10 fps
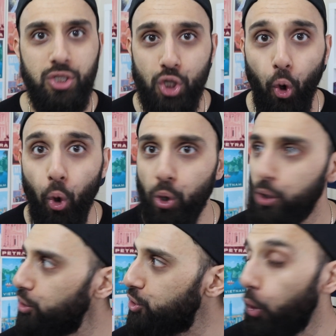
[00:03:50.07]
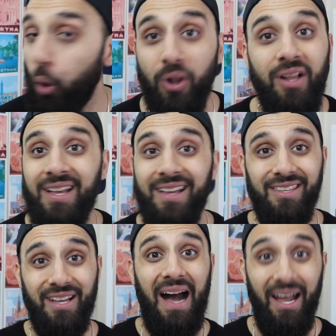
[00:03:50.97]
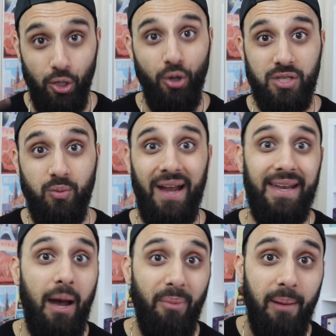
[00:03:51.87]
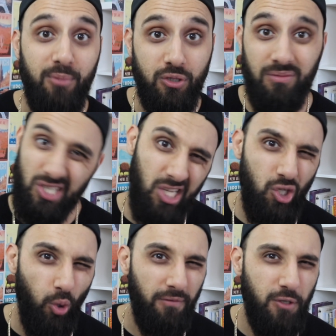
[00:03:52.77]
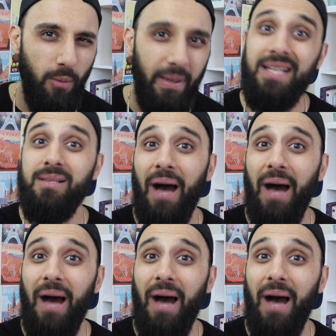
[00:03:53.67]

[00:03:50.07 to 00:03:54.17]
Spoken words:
You can't notice right now, but I'm just short of 2 meters.